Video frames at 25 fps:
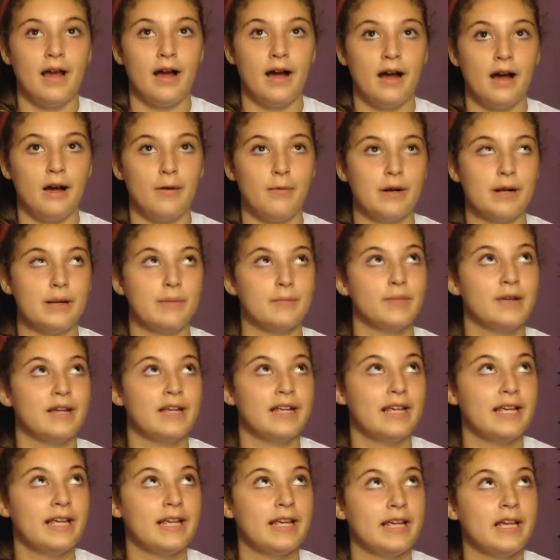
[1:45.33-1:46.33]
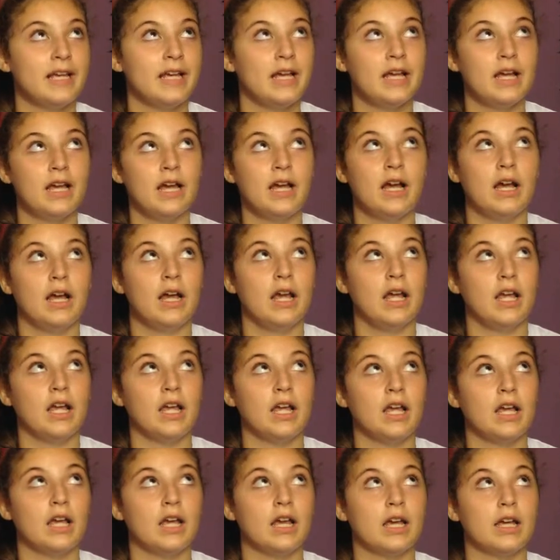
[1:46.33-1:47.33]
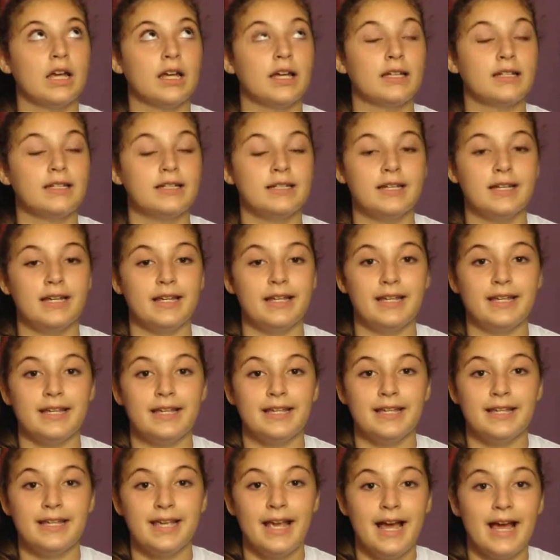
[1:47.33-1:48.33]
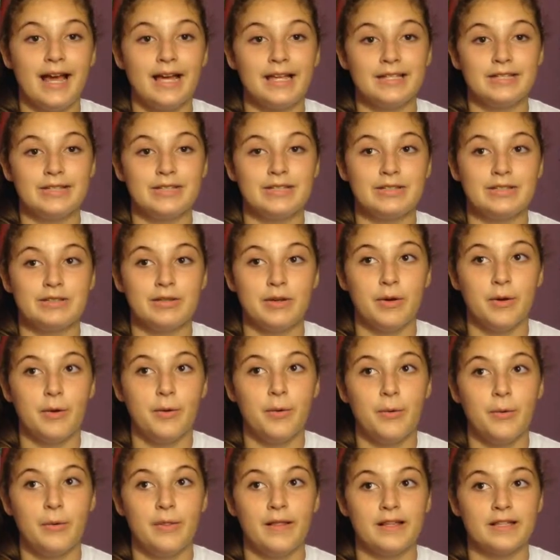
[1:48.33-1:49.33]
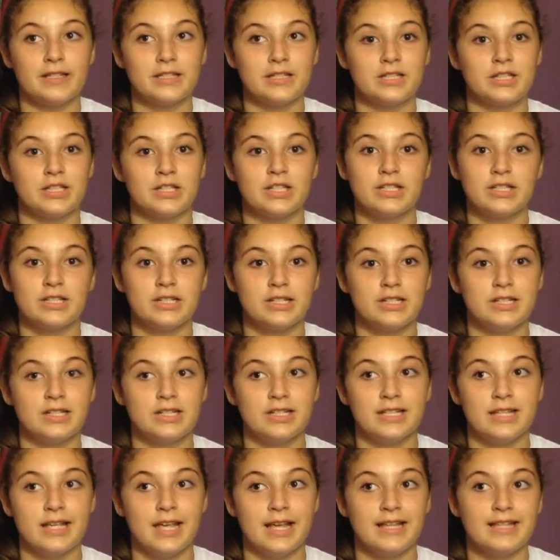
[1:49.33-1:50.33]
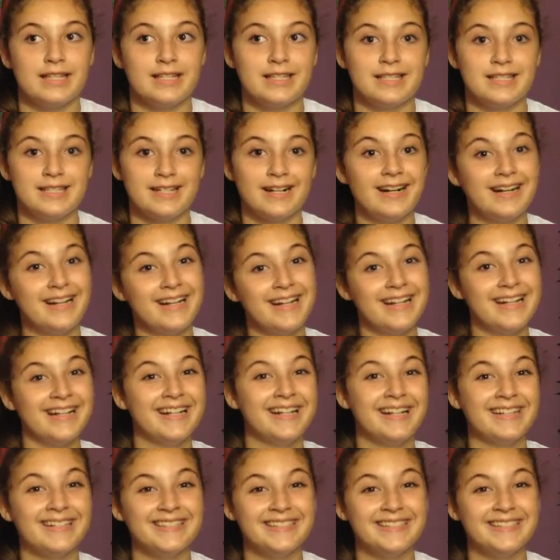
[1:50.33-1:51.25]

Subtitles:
what I'm bringing, and yeah, so let's just get started.